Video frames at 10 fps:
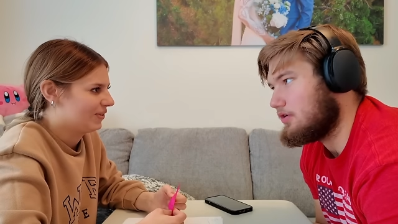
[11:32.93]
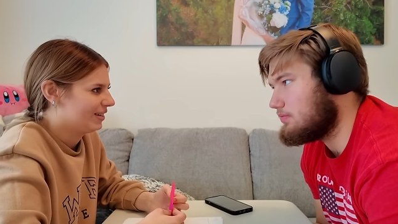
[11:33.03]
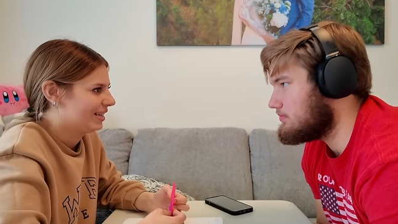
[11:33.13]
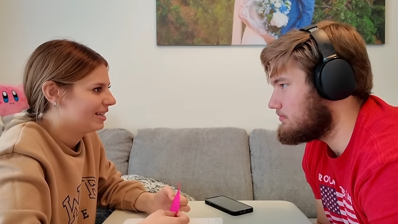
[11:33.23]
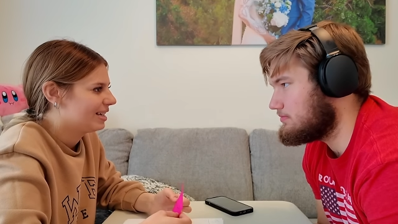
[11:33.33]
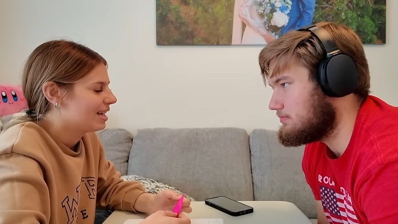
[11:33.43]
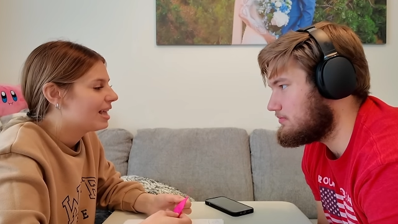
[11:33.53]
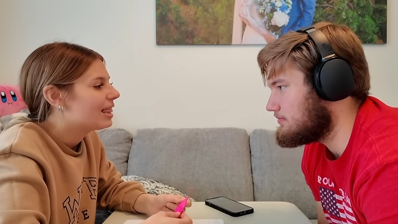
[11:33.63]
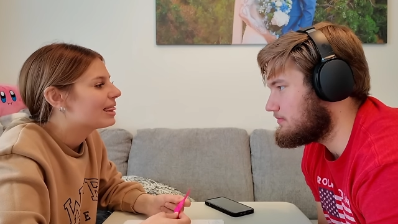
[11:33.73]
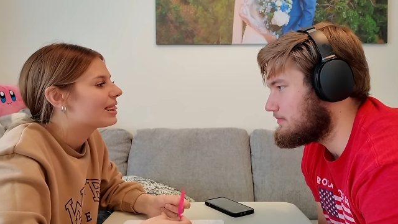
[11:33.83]
Speaker 1: Nope.
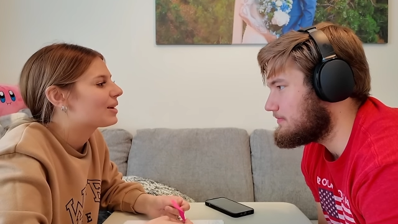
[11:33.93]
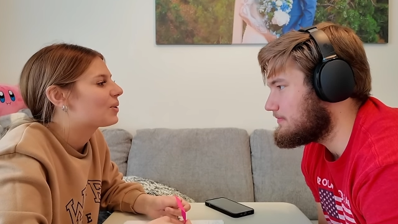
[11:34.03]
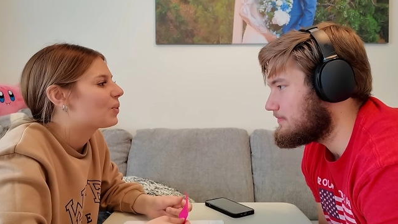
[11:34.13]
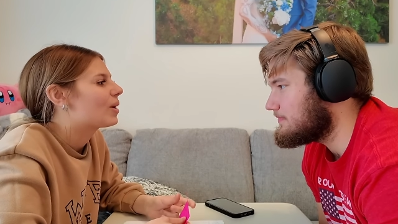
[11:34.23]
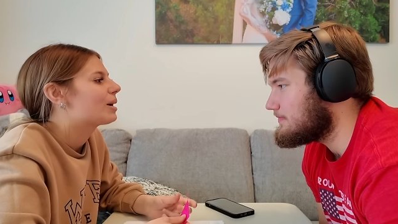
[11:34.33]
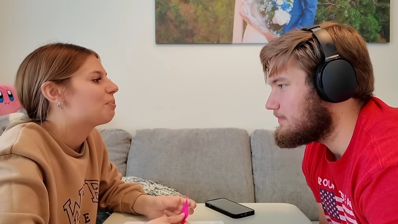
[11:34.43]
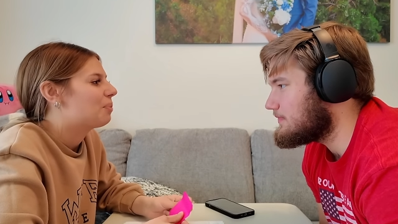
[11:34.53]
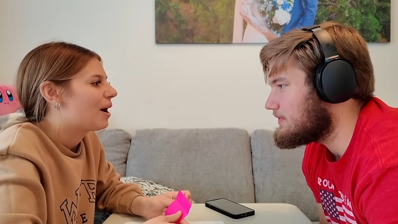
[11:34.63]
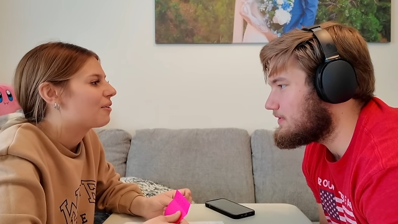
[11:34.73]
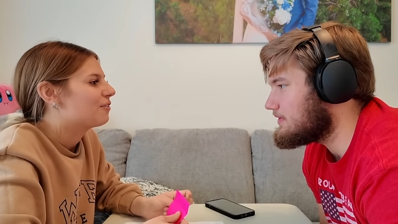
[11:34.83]
The quick
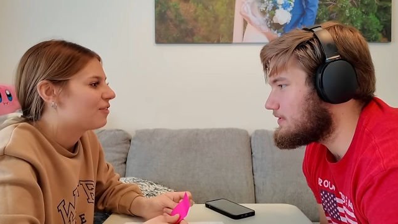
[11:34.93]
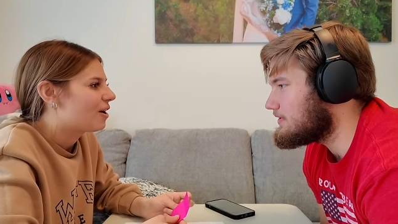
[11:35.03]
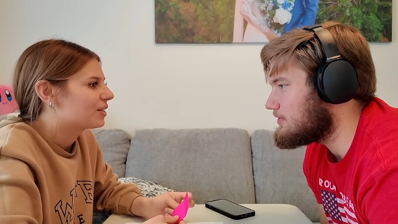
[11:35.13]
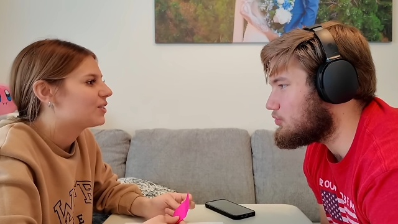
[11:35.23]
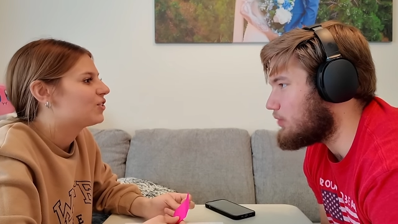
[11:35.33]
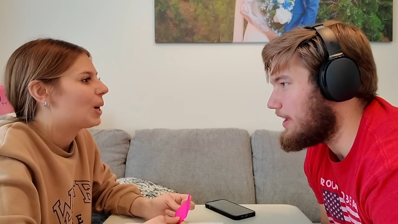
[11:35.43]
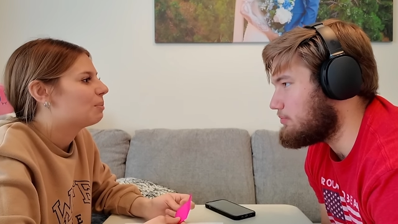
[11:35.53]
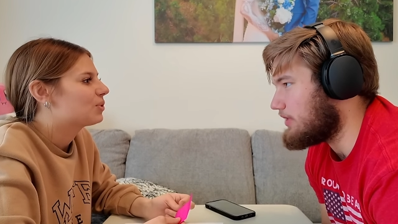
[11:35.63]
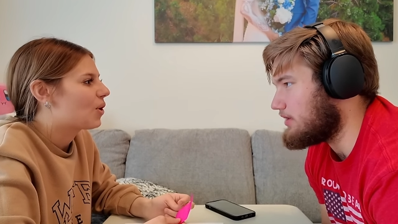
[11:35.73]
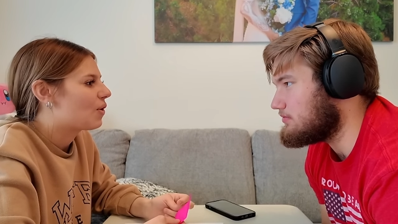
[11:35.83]
brown fox. Red
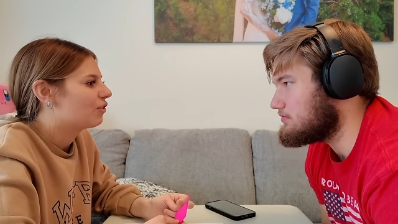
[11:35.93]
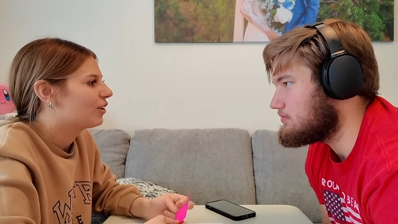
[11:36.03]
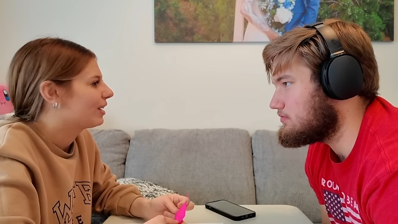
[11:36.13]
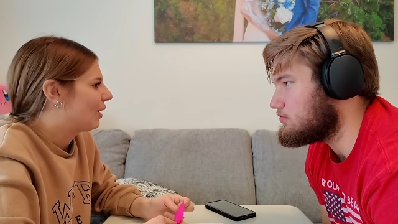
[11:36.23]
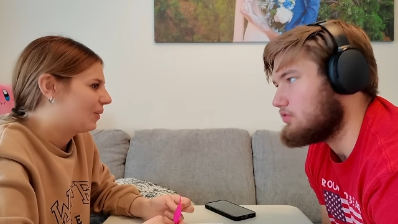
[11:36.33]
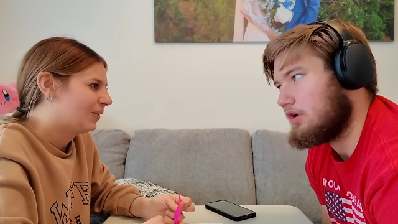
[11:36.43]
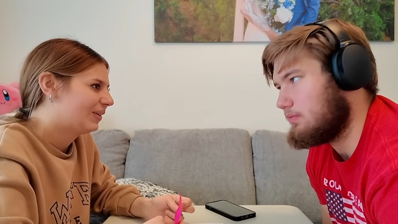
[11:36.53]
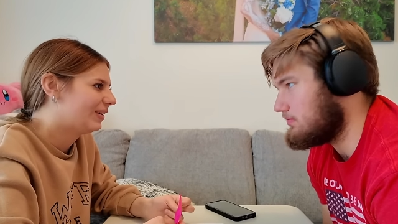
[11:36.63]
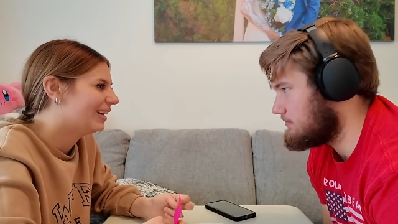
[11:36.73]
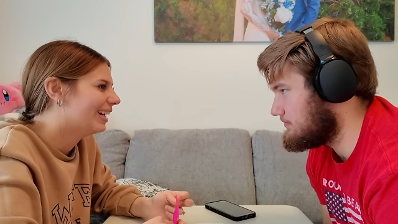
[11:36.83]
brown. Over, no.
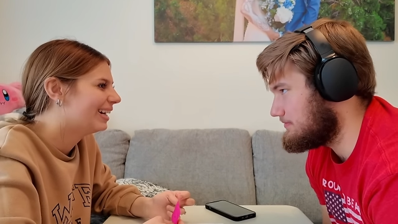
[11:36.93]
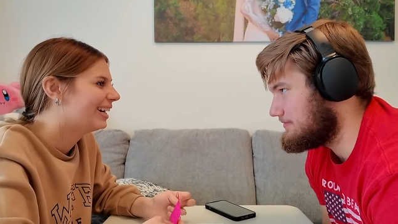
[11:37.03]
Nope.